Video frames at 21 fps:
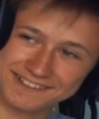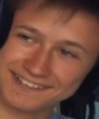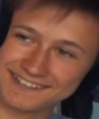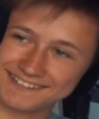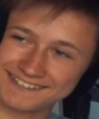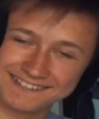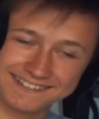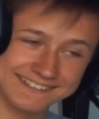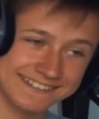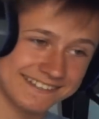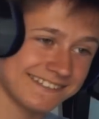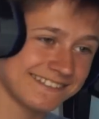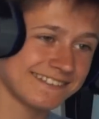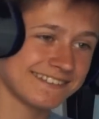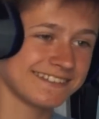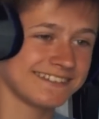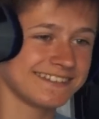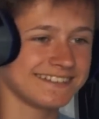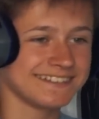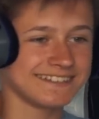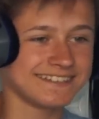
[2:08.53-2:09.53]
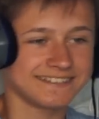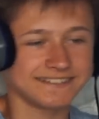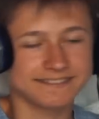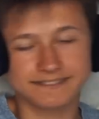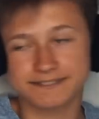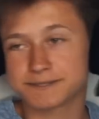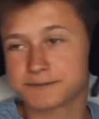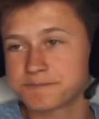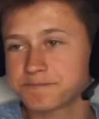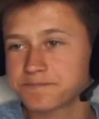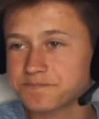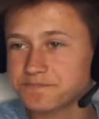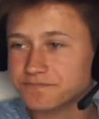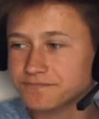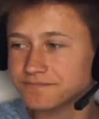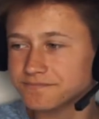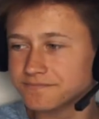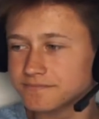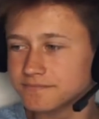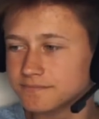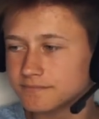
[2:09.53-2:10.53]

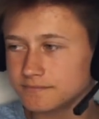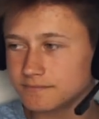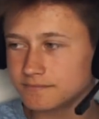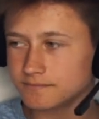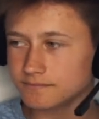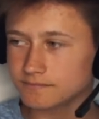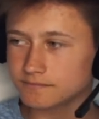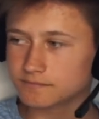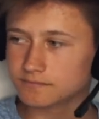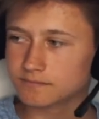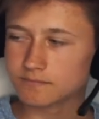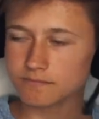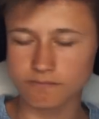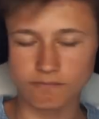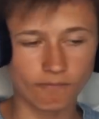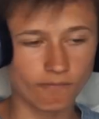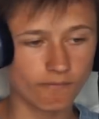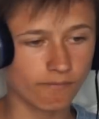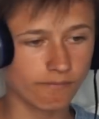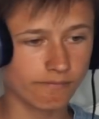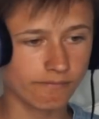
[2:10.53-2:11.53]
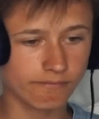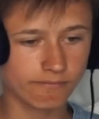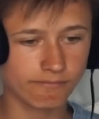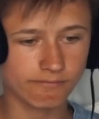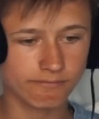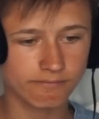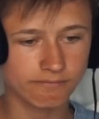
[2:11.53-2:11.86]
No words are spoken by the person on screen.